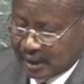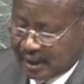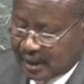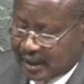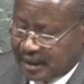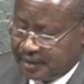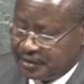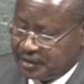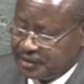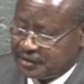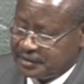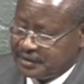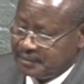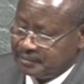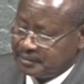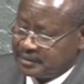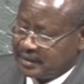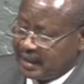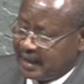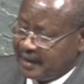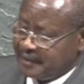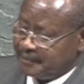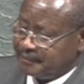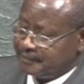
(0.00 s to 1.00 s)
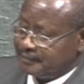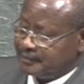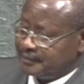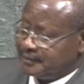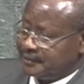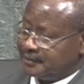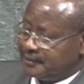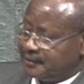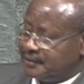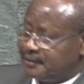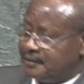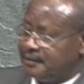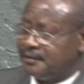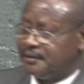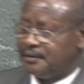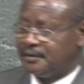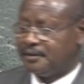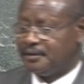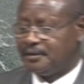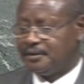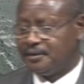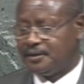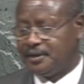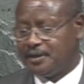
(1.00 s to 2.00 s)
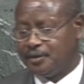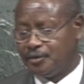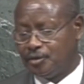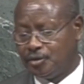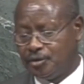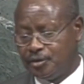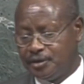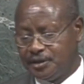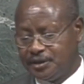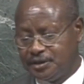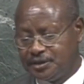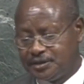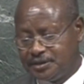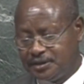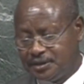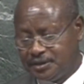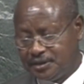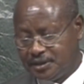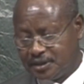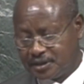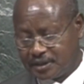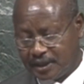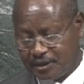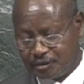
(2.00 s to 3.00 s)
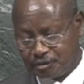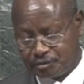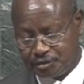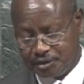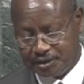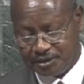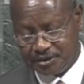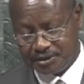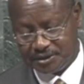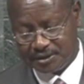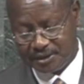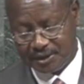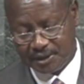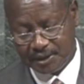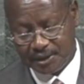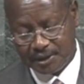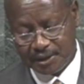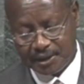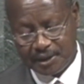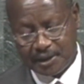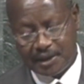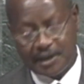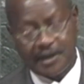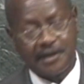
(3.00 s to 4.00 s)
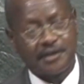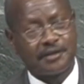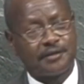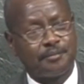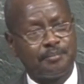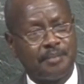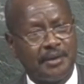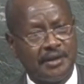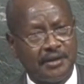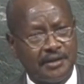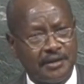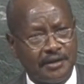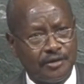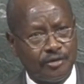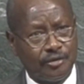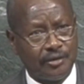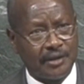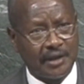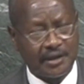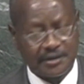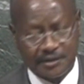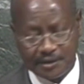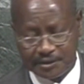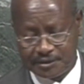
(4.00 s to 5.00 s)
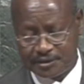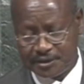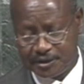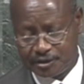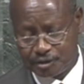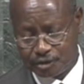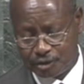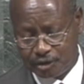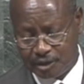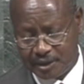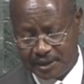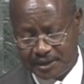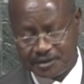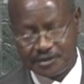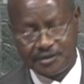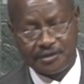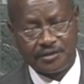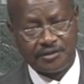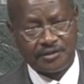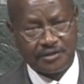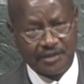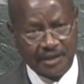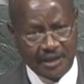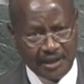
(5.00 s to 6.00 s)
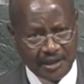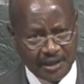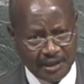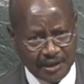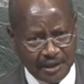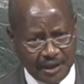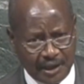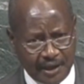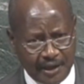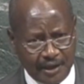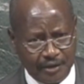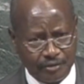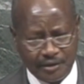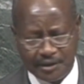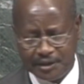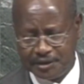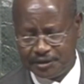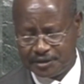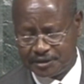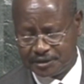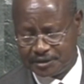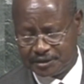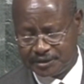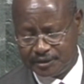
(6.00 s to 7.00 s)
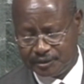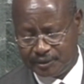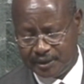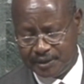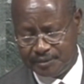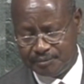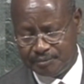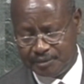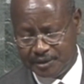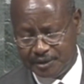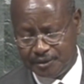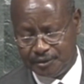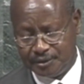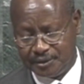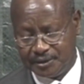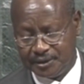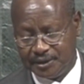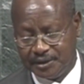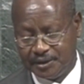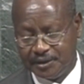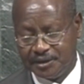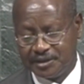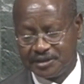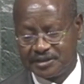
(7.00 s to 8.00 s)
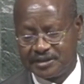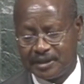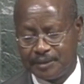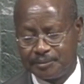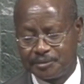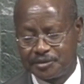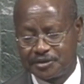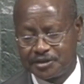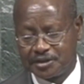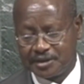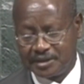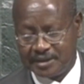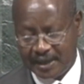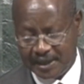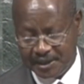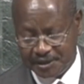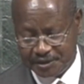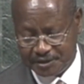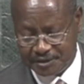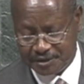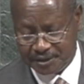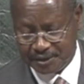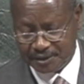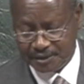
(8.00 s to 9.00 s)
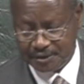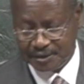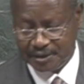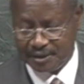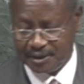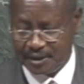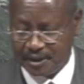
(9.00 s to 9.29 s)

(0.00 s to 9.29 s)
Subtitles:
At the same time, the OECD countries are spending United States dollars 361 billion subsidizing